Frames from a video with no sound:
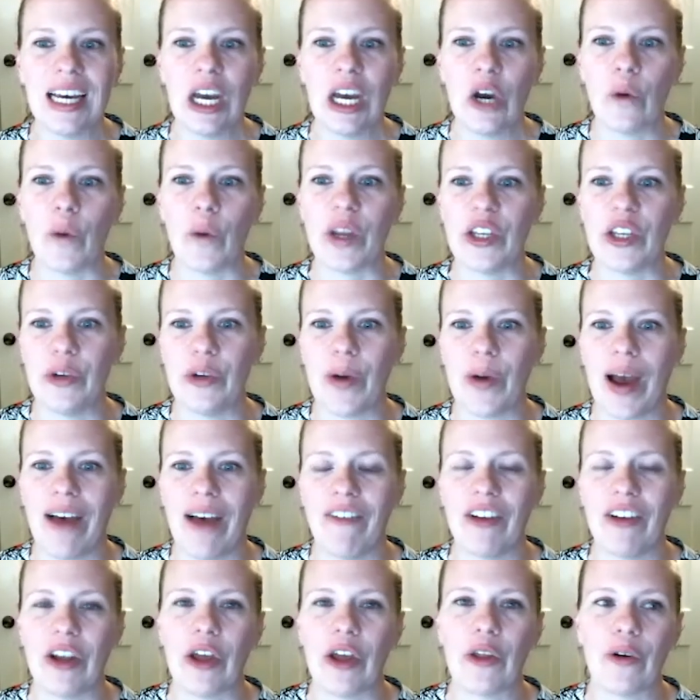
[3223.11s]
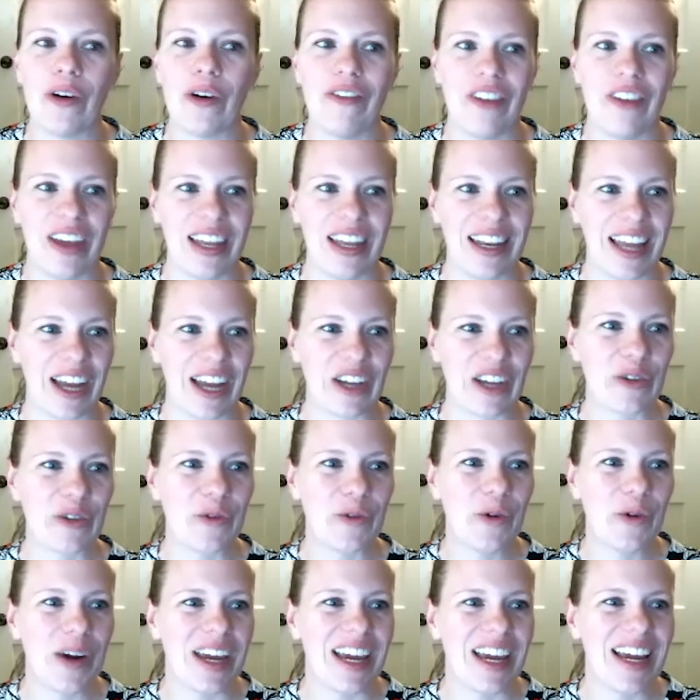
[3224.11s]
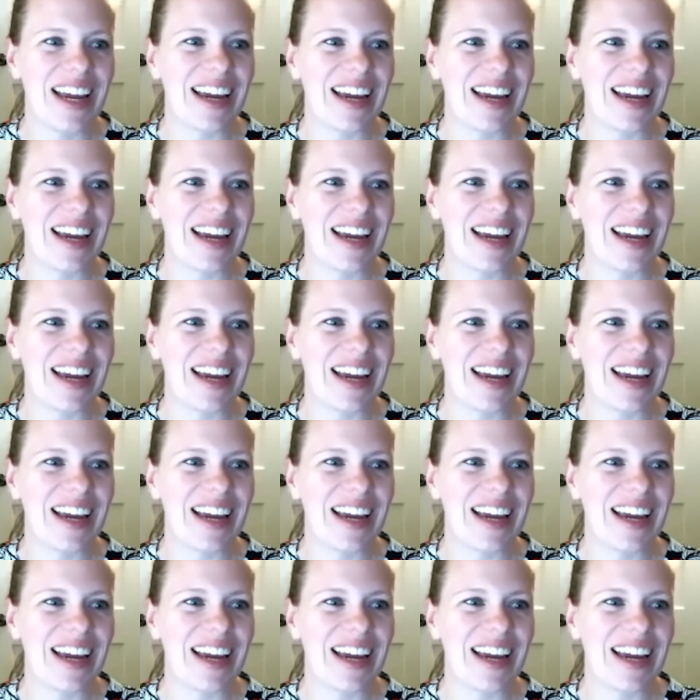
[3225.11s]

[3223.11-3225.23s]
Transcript: We do have another event next week,